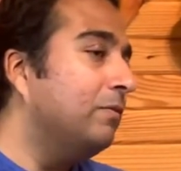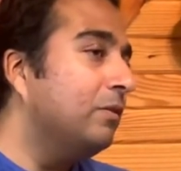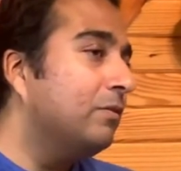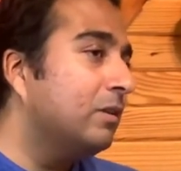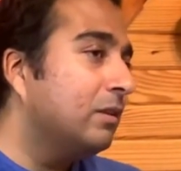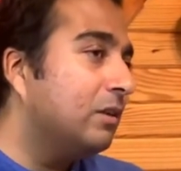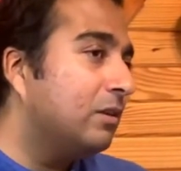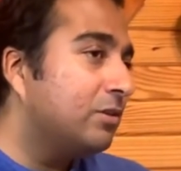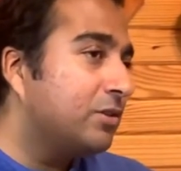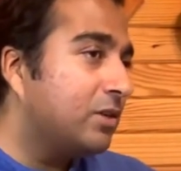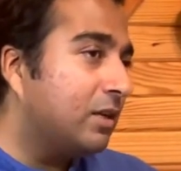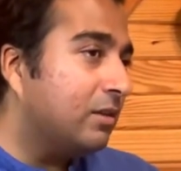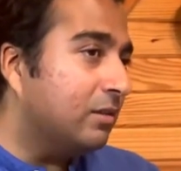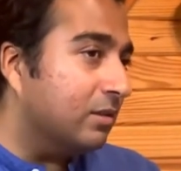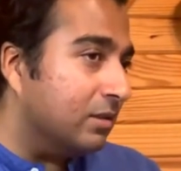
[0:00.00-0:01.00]
If you really
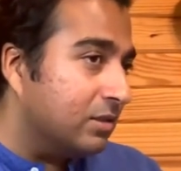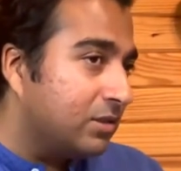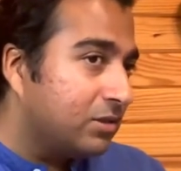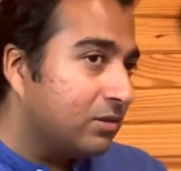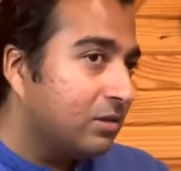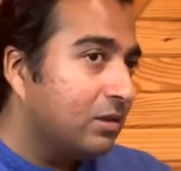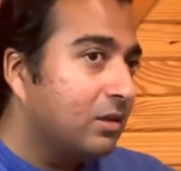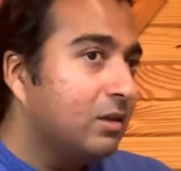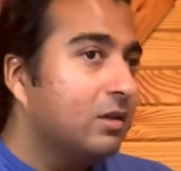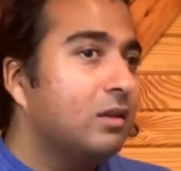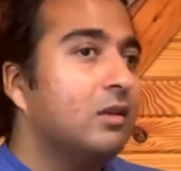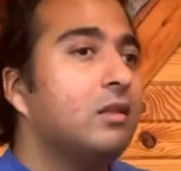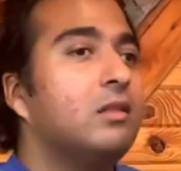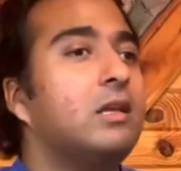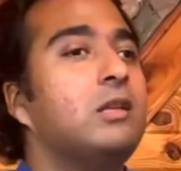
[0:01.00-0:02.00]
understand this,
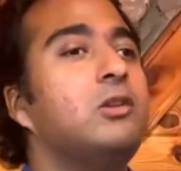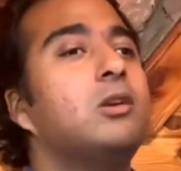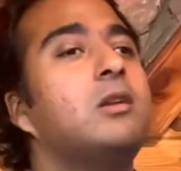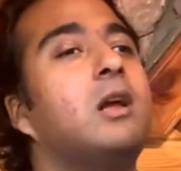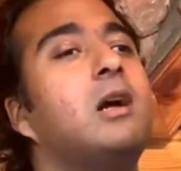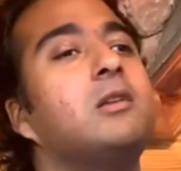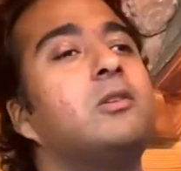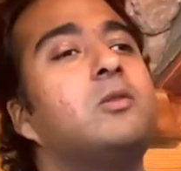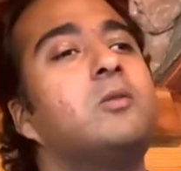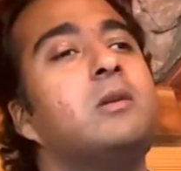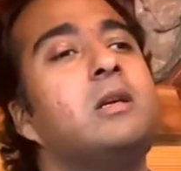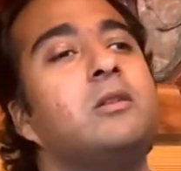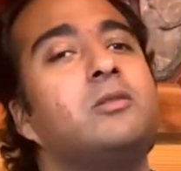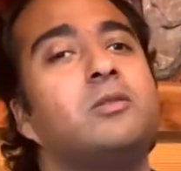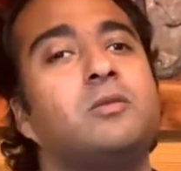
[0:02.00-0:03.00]
then you're not
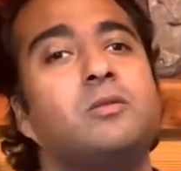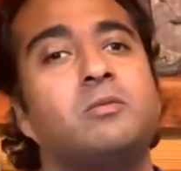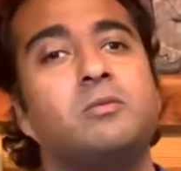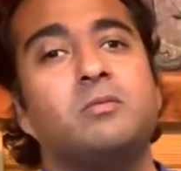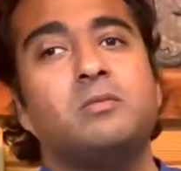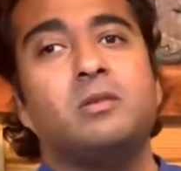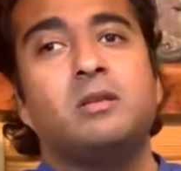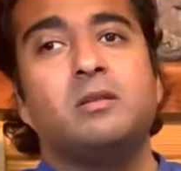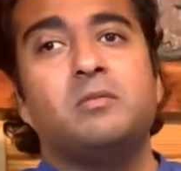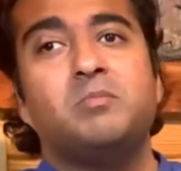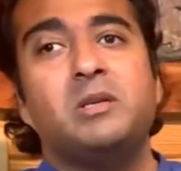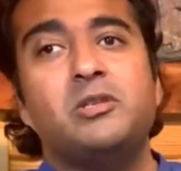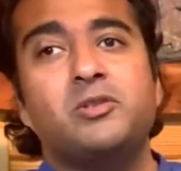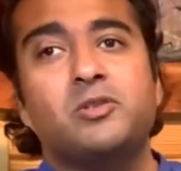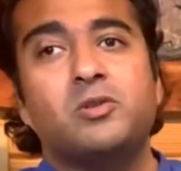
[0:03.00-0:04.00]
going to
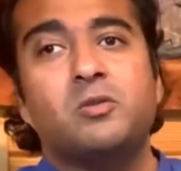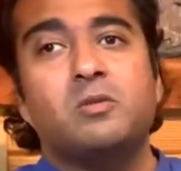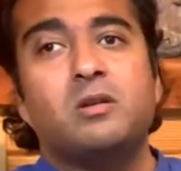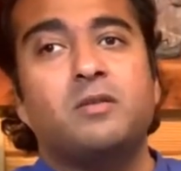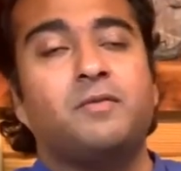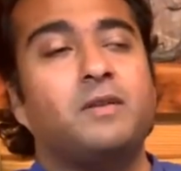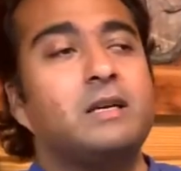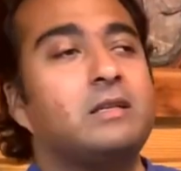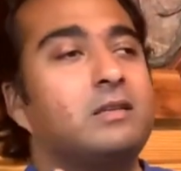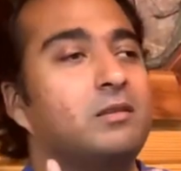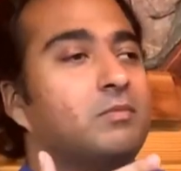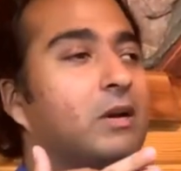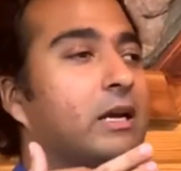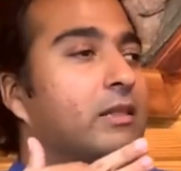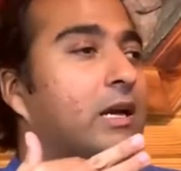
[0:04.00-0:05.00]
be so
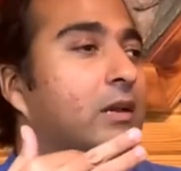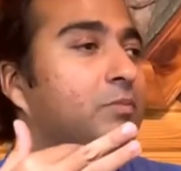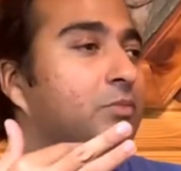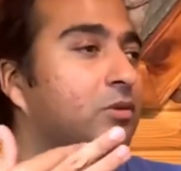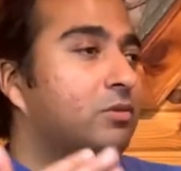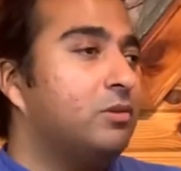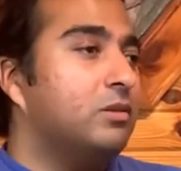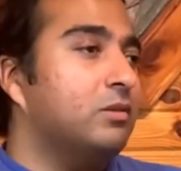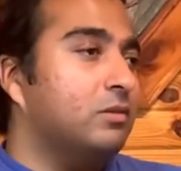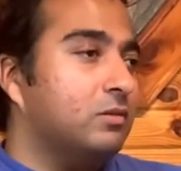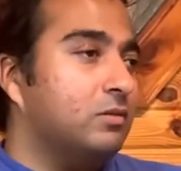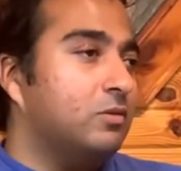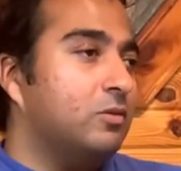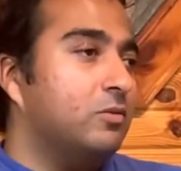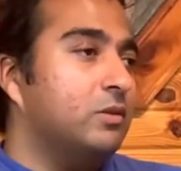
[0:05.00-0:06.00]
affected by that
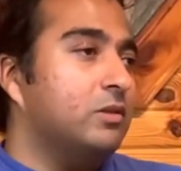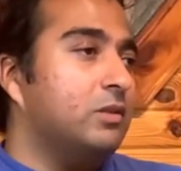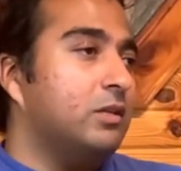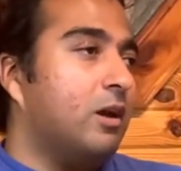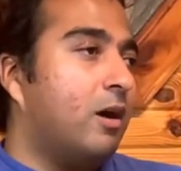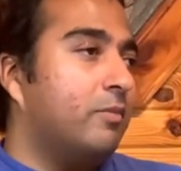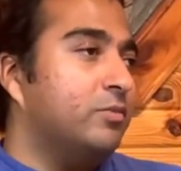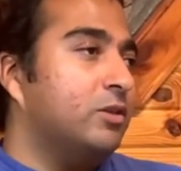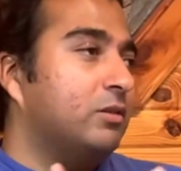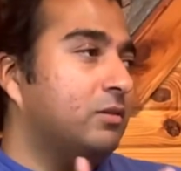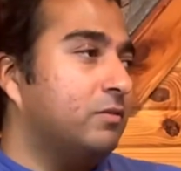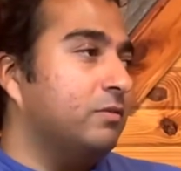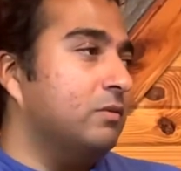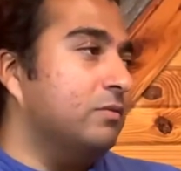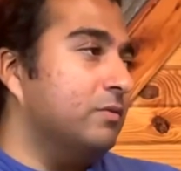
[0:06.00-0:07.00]
person who is the
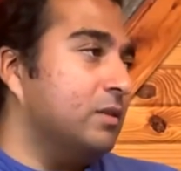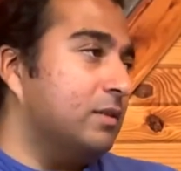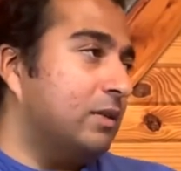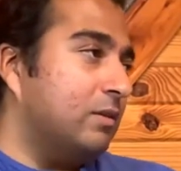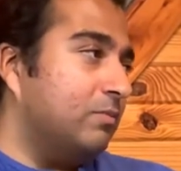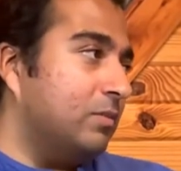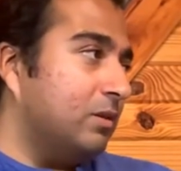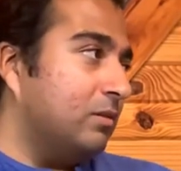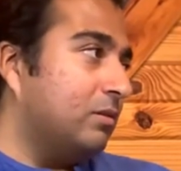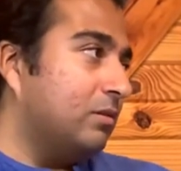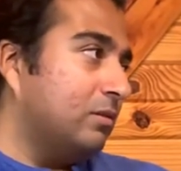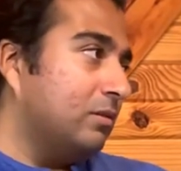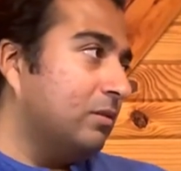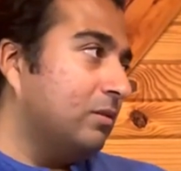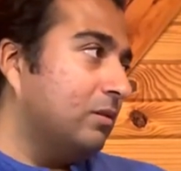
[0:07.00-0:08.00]
object of your
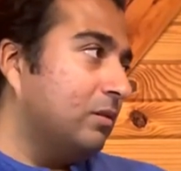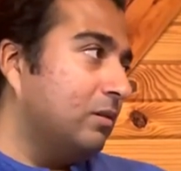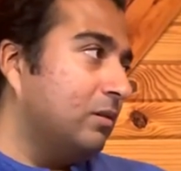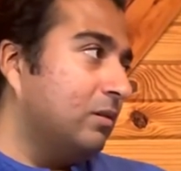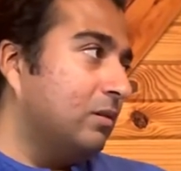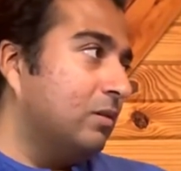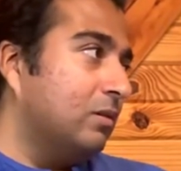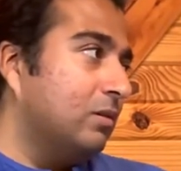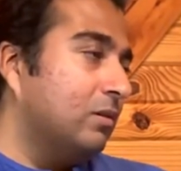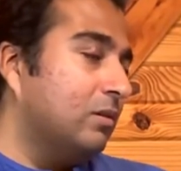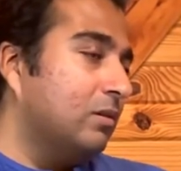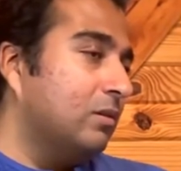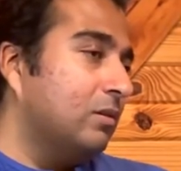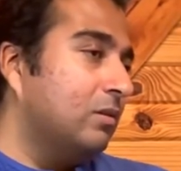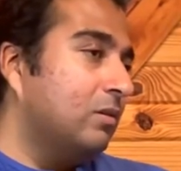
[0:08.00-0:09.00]
resentment,
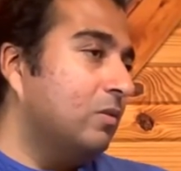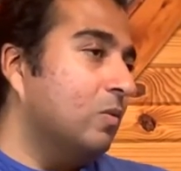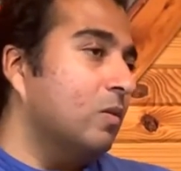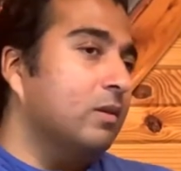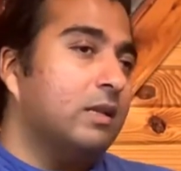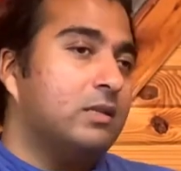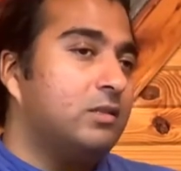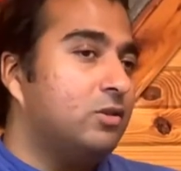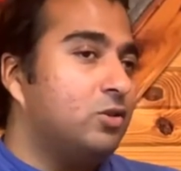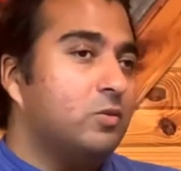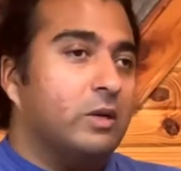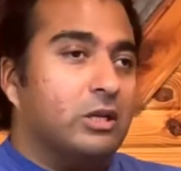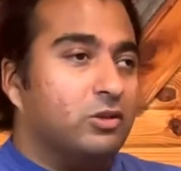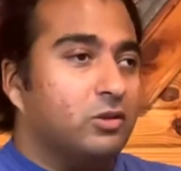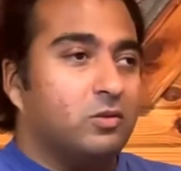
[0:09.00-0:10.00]
or that
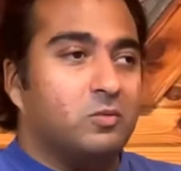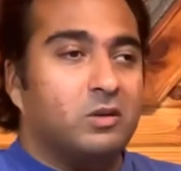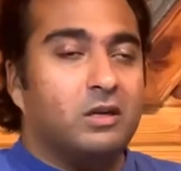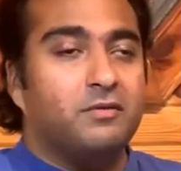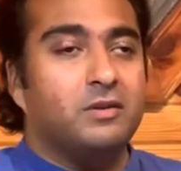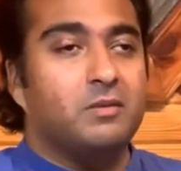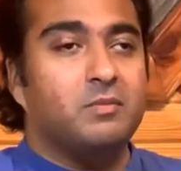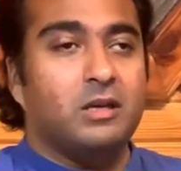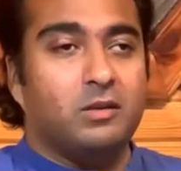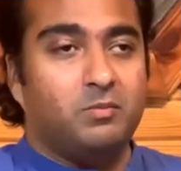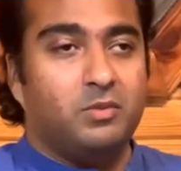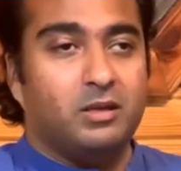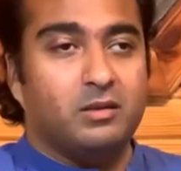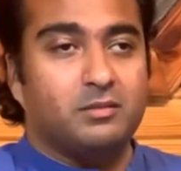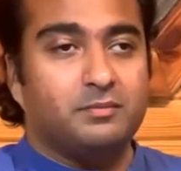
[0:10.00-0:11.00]
situation, or whatever it
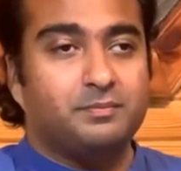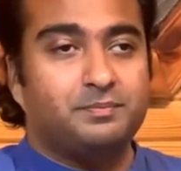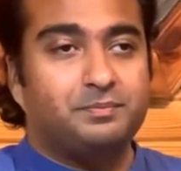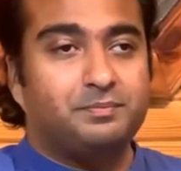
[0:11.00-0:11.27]
might be.